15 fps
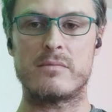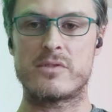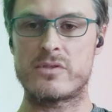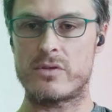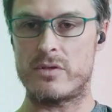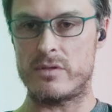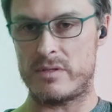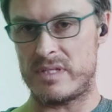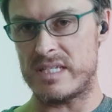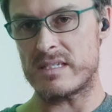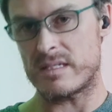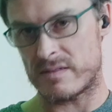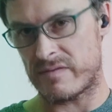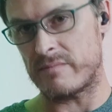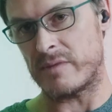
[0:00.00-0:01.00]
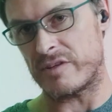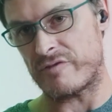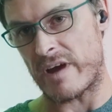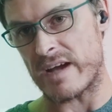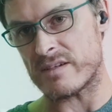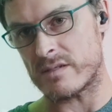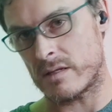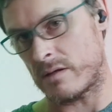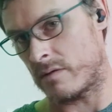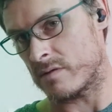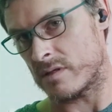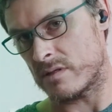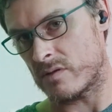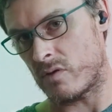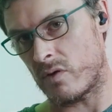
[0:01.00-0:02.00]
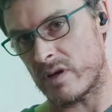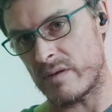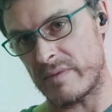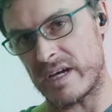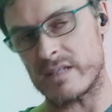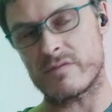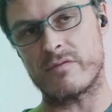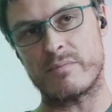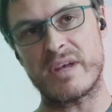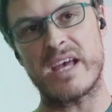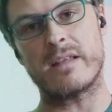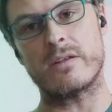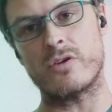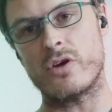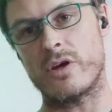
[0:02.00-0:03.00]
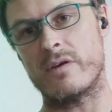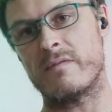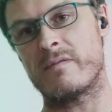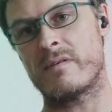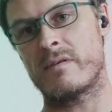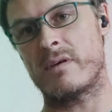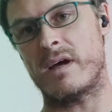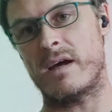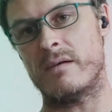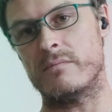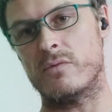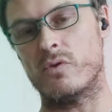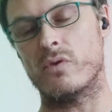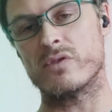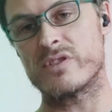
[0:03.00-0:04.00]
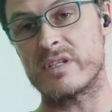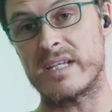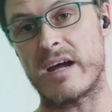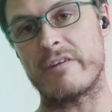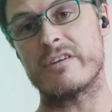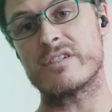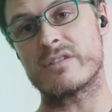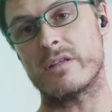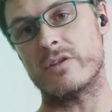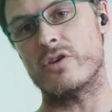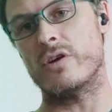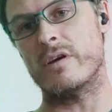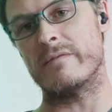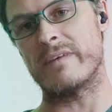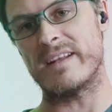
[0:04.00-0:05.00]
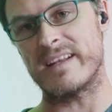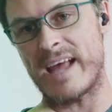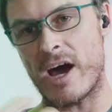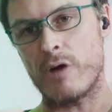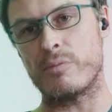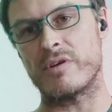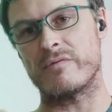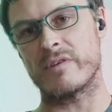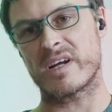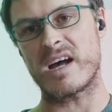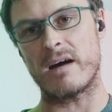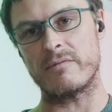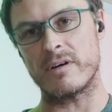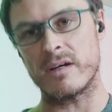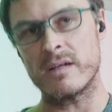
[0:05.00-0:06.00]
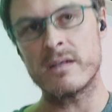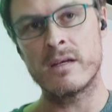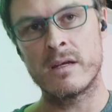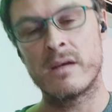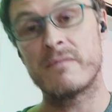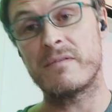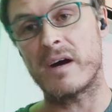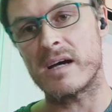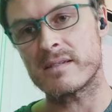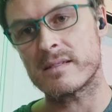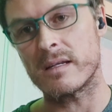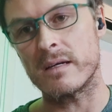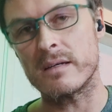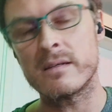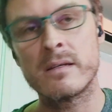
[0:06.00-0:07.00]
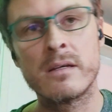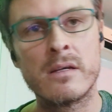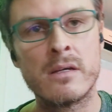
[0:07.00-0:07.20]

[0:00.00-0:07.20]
This is from the traction that I was just talking about, to repair the nerve, or to nourish the nerve and help it recover faster,